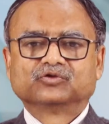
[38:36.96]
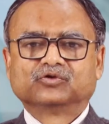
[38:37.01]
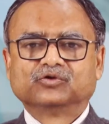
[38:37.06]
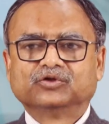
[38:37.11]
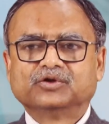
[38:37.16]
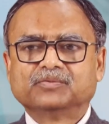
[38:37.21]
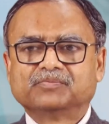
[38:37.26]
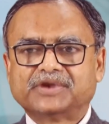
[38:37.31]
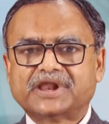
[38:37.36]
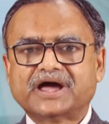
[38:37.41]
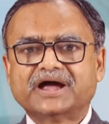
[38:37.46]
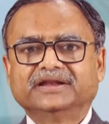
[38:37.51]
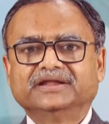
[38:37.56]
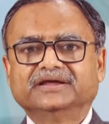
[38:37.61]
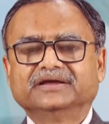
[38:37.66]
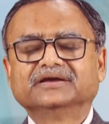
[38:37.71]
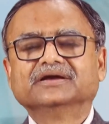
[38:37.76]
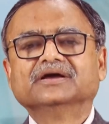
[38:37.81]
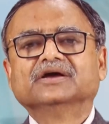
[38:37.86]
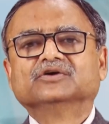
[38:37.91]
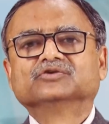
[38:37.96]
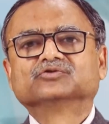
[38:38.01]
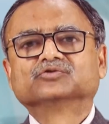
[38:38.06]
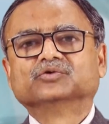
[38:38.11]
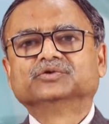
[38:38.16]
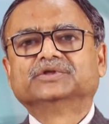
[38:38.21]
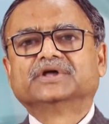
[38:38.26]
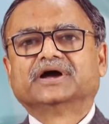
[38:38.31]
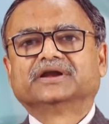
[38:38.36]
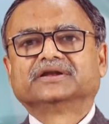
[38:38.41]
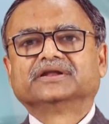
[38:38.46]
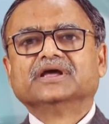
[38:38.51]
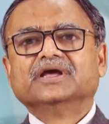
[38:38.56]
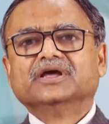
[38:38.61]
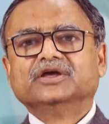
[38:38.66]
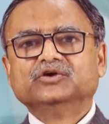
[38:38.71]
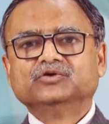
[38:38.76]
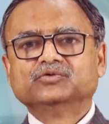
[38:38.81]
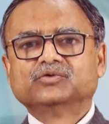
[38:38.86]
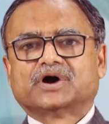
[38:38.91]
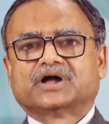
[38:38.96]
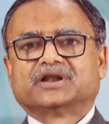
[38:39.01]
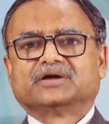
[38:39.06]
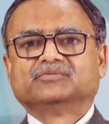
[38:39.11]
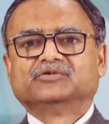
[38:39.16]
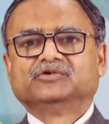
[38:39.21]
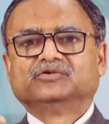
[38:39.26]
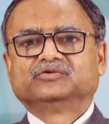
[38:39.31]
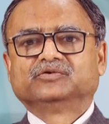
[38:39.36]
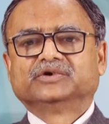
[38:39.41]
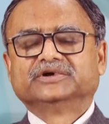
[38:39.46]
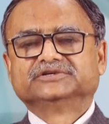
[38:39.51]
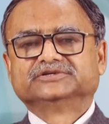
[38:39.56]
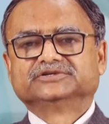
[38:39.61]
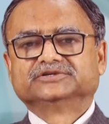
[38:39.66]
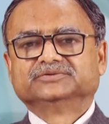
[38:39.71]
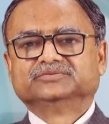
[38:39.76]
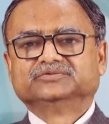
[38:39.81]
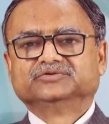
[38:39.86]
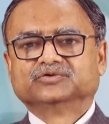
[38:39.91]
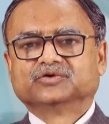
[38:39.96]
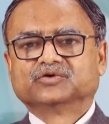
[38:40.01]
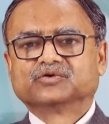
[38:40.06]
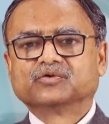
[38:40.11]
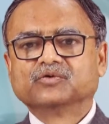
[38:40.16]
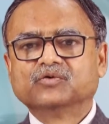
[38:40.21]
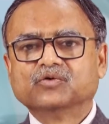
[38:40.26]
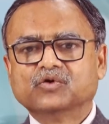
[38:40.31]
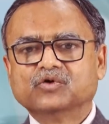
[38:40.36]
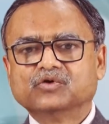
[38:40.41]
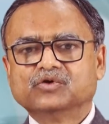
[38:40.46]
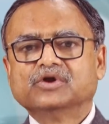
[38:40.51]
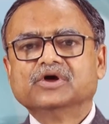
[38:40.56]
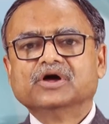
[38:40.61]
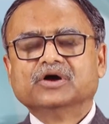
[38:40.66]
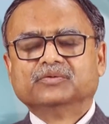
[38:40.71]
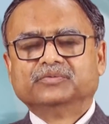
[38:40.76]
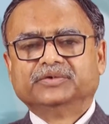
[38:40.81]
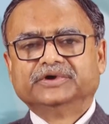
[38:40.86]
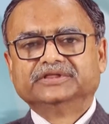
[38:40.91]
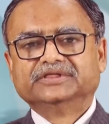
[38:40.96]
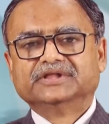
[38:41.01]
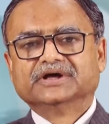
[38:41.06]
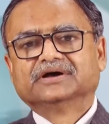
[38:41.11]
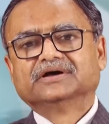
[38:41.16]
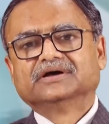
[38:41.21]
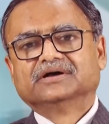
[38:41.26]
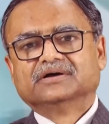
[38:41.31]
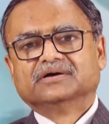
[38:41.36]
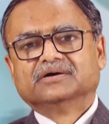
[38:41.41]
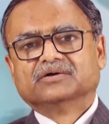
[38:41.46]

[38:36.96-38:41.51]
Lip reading: through the planning so that you are able to achieve your goal with the